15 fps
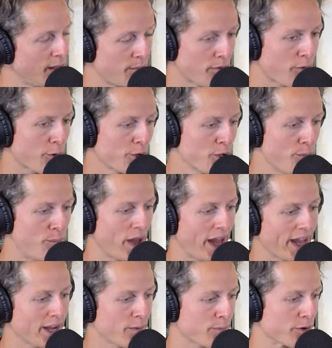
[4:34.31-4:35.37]
And before you
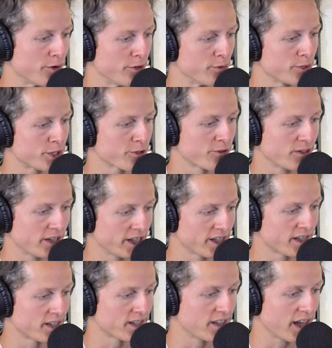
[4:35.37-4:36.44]
pay a producer to list this